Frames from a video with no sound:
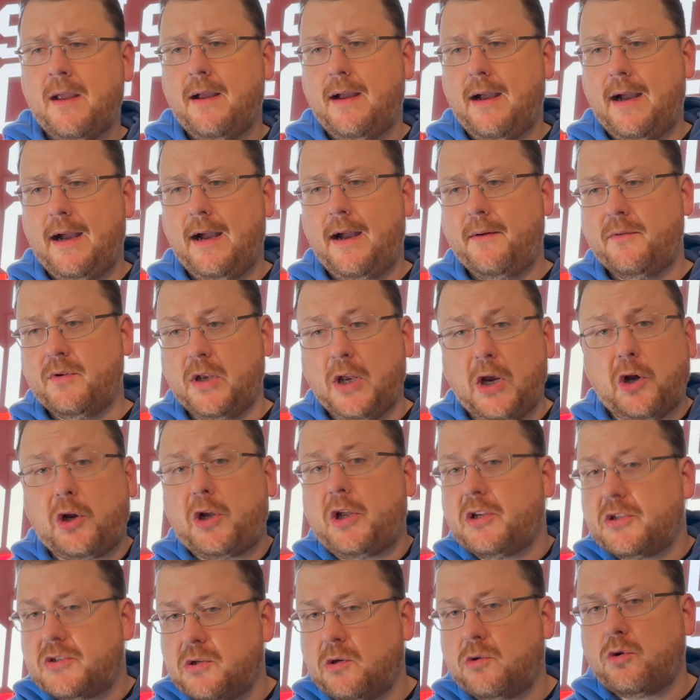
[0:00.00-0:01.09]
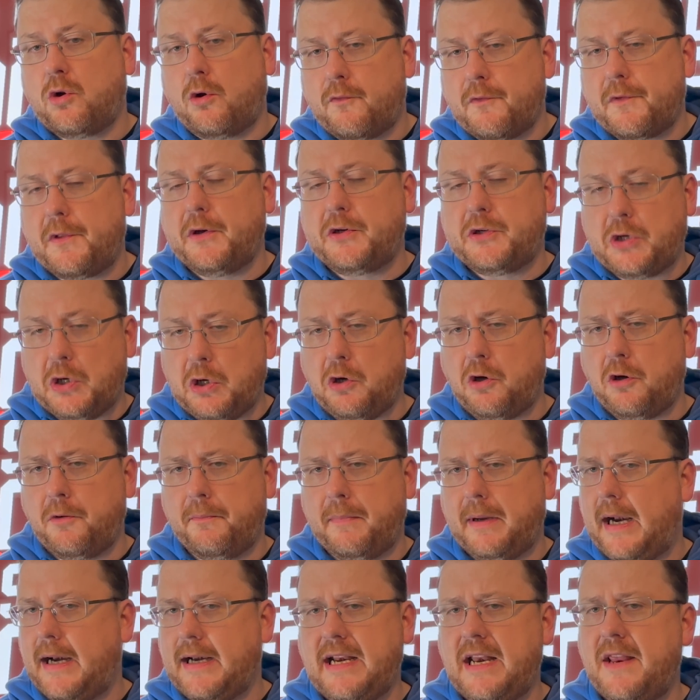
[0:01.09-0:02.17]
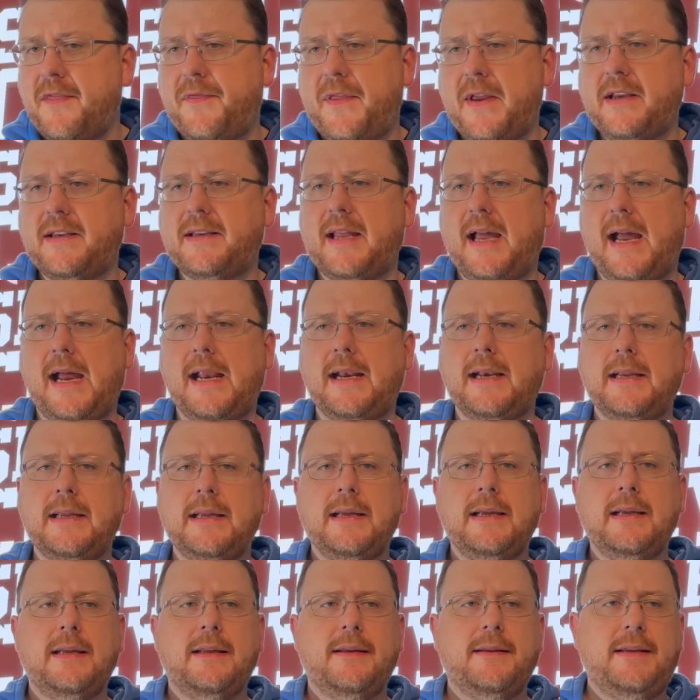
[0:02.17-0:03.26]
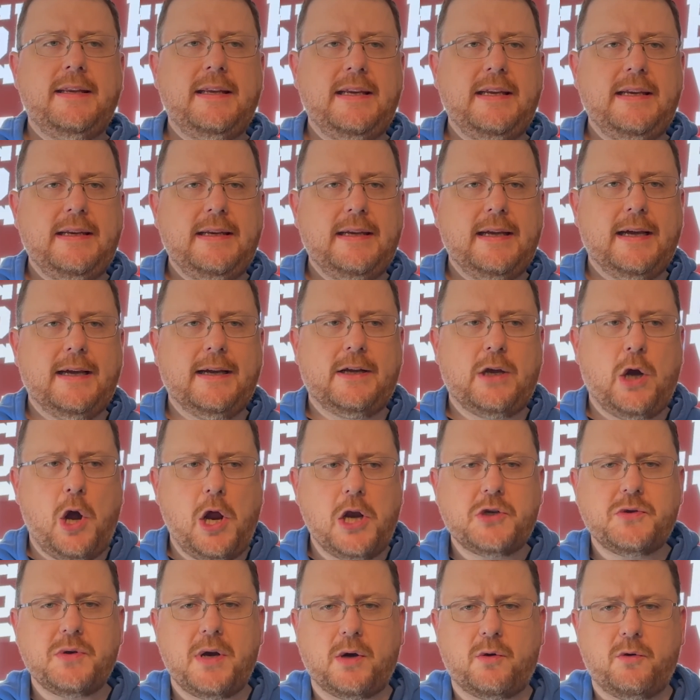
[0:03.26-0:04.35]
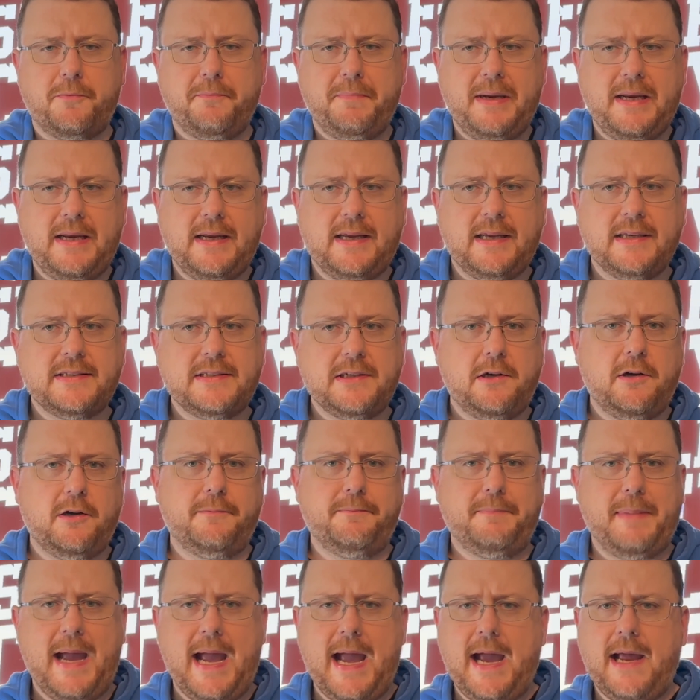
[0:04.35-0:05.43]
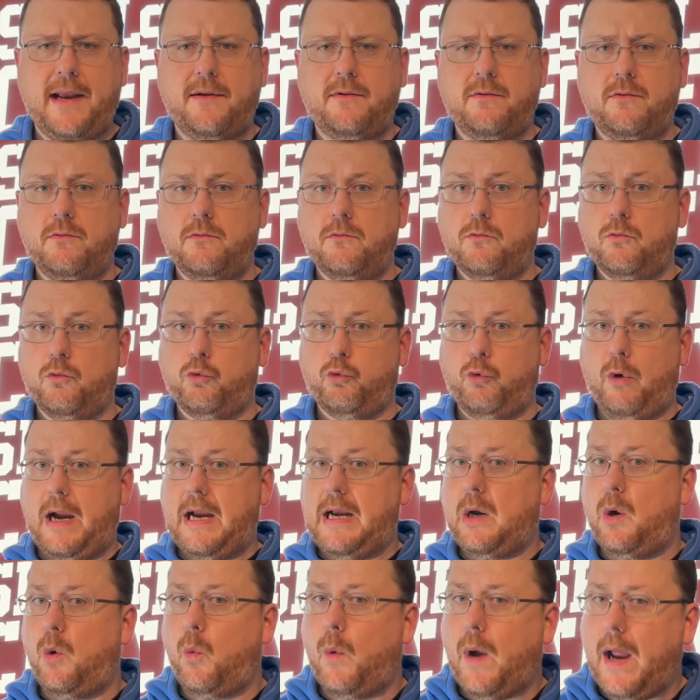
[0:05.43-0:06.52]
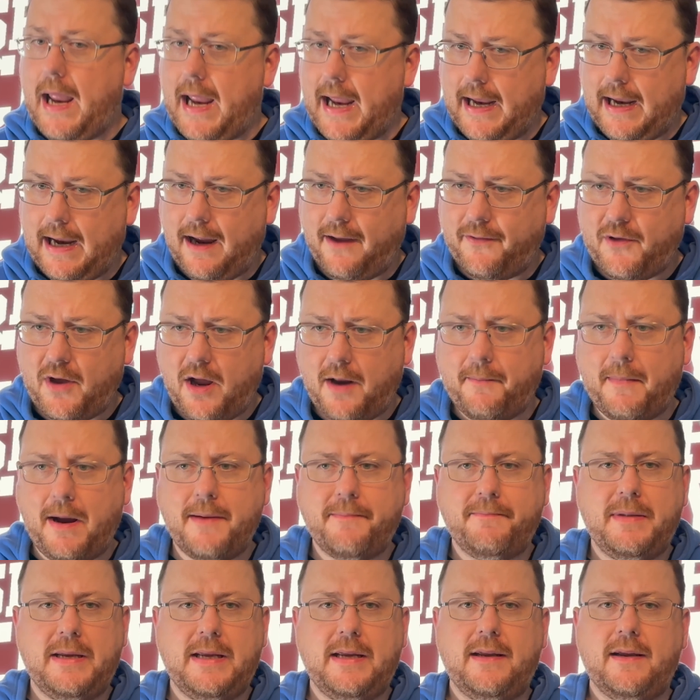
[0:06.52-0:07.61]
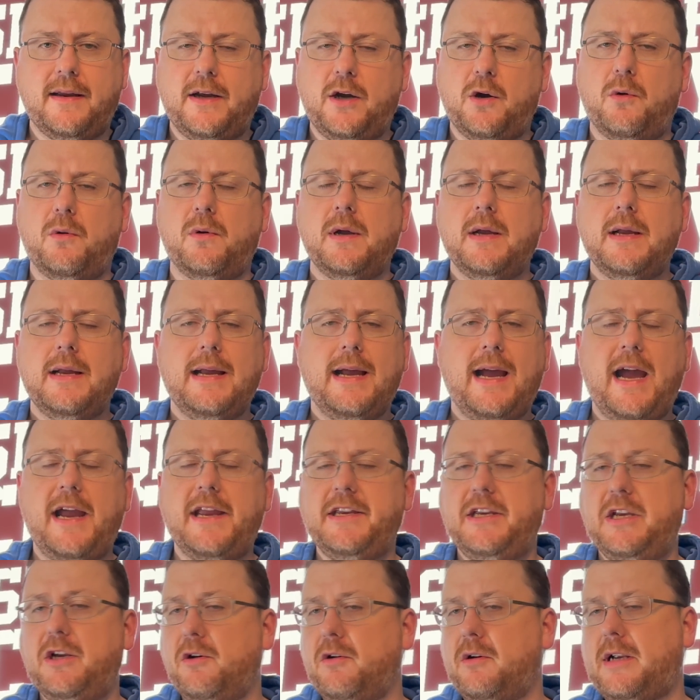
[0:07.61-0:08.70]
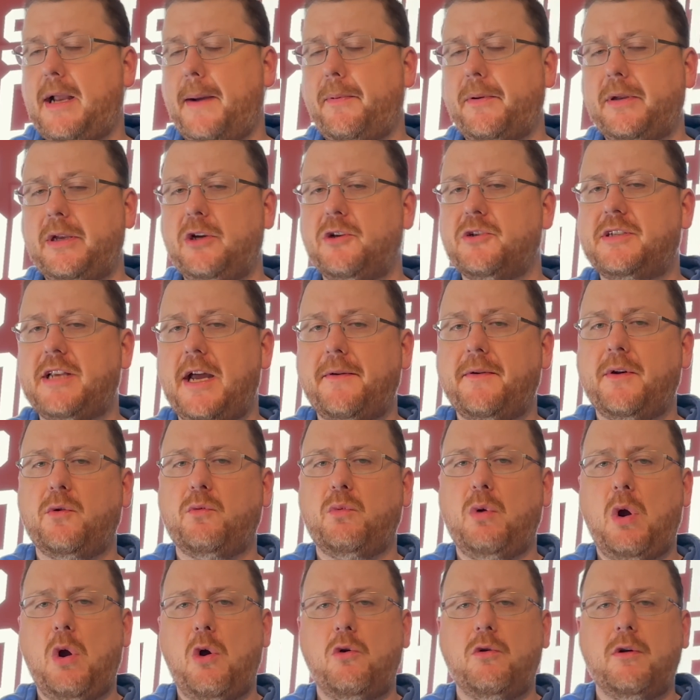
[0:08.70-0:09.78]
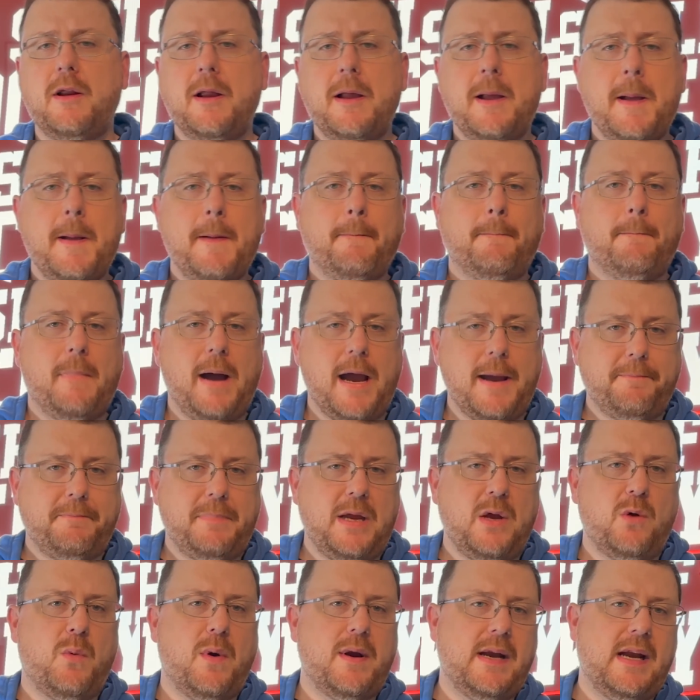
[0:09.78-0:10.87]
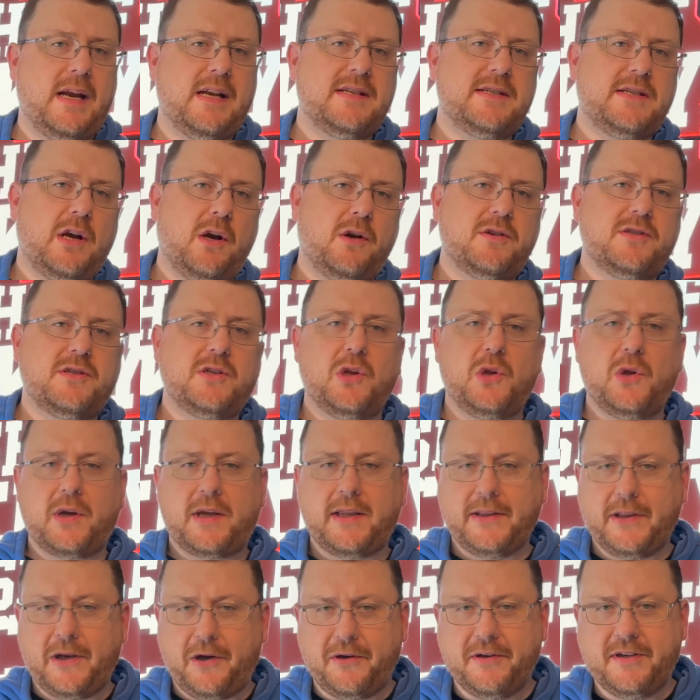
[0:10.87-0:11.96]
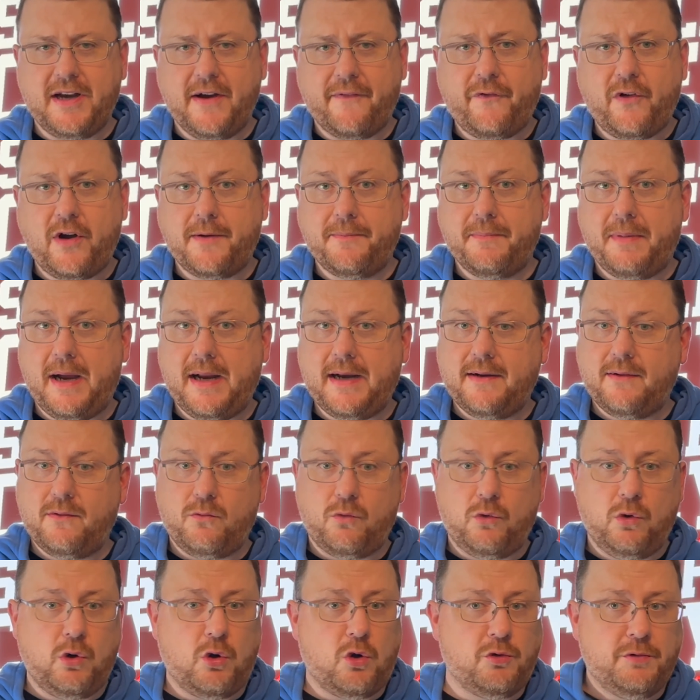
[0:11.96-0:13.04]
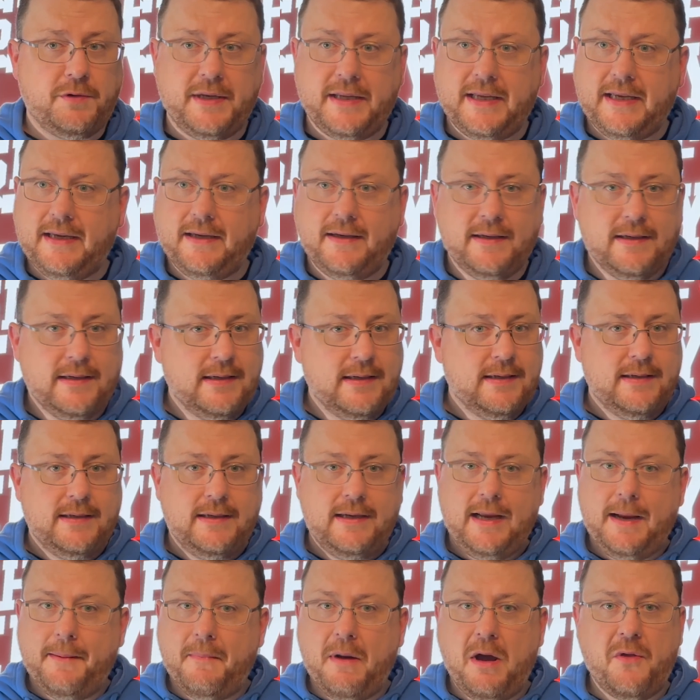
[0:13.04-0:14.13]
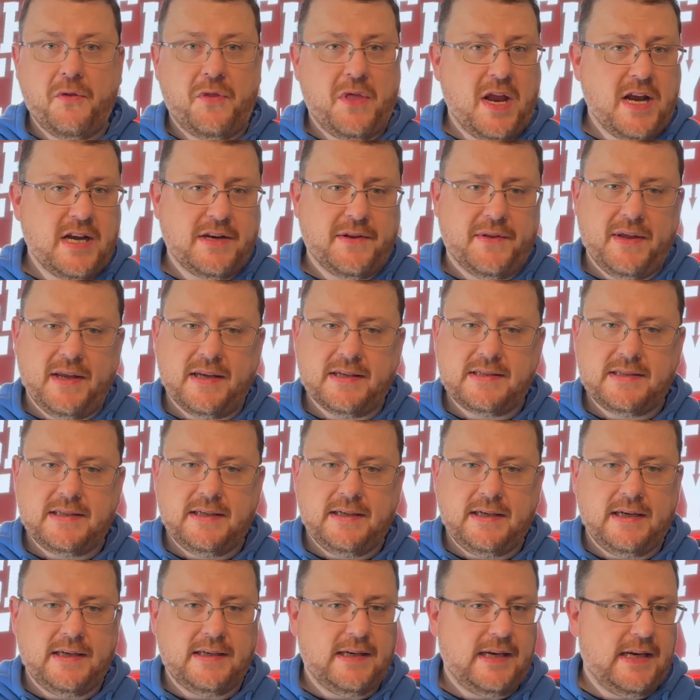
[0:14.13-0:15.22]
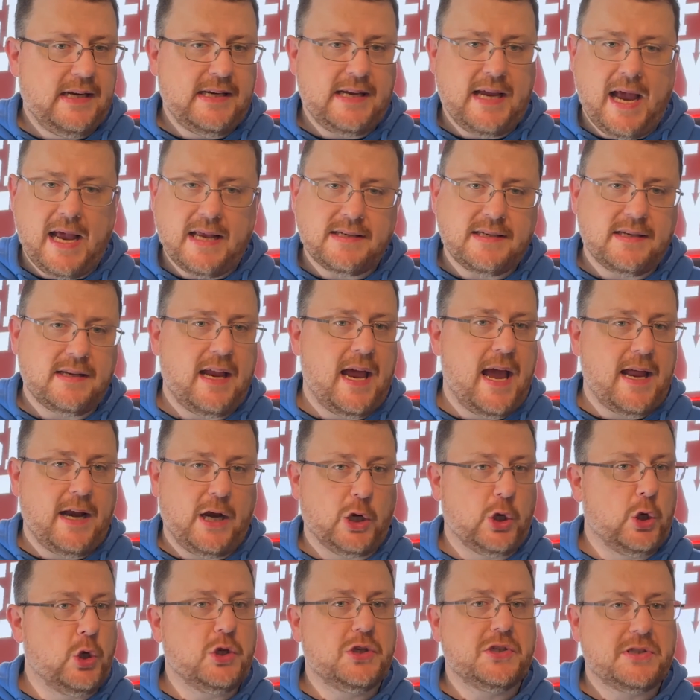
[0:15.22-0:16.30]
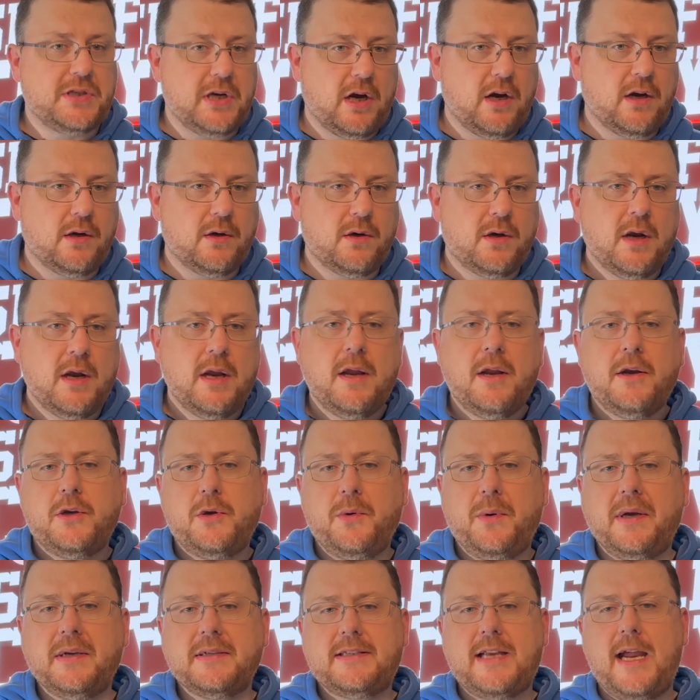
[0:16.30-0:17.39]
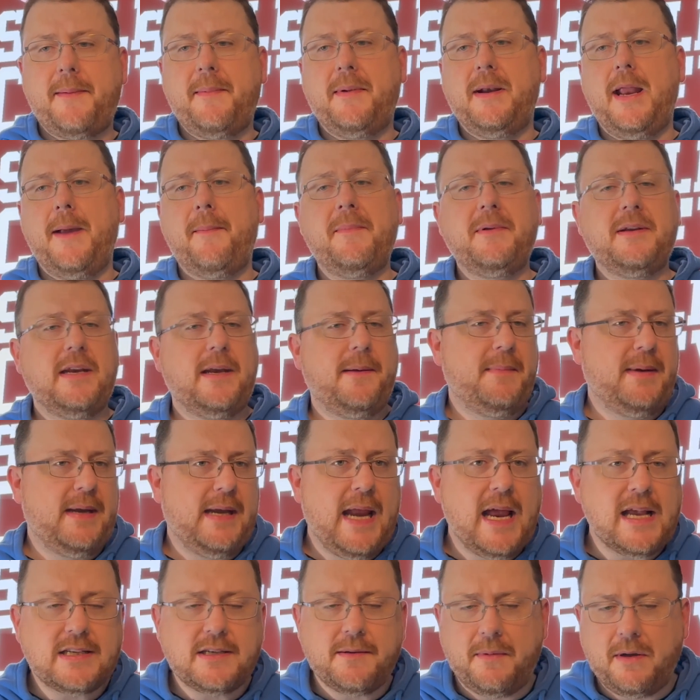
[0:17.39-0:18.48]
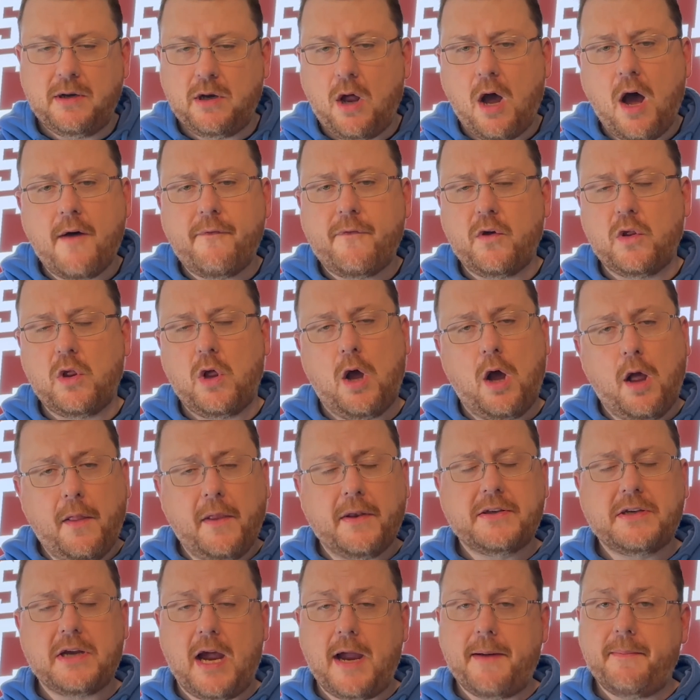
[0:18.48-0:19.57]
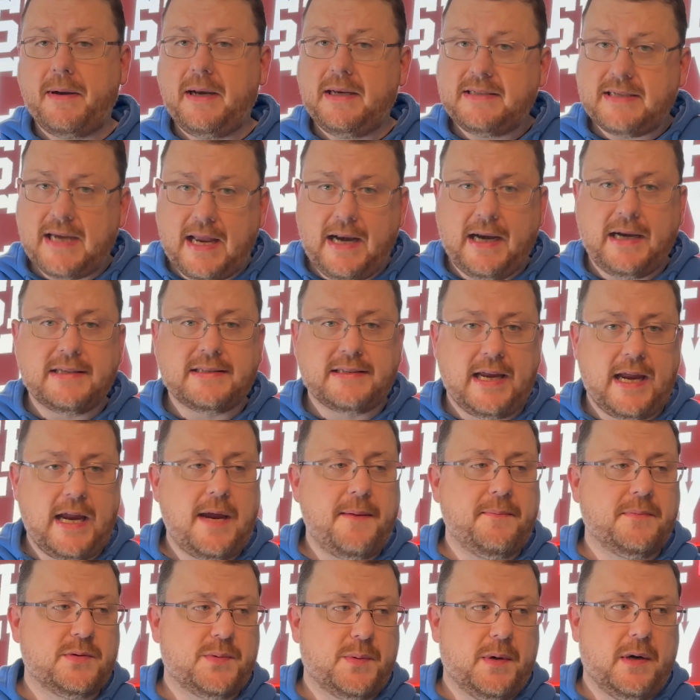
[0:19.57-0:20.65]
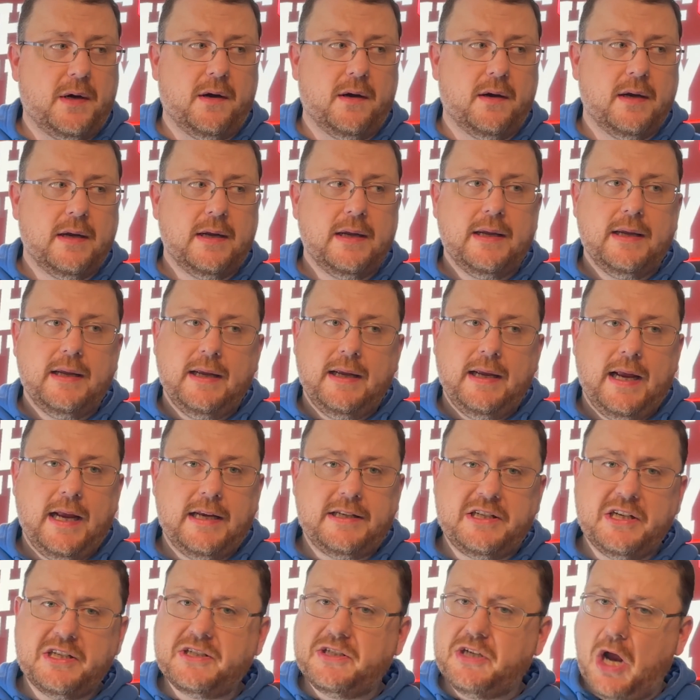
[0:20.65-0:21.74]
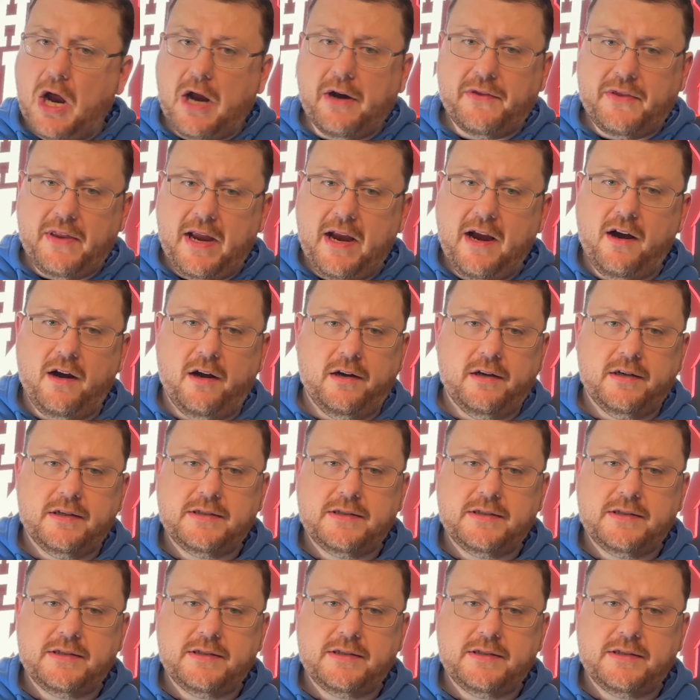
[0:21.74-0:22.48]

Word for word: Uh, a little concerned over the term, but I didn't think that the uh, contract would be considered bad right away. I thought it might be, you know, a year, a couple years down the road might be when it starts to look a little different, but we're only a month into this and he hasn't had a good start during his time in Edmonton. I mean, he hasn't been awful all the time, but he's had his games where it's just not there.